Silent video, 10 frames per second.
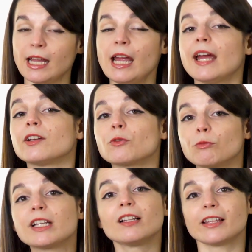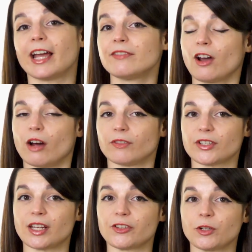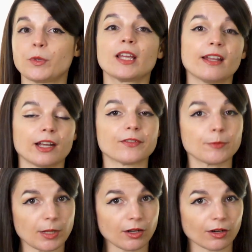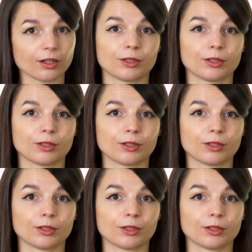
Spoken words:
and a real-life conversation with a native speaker.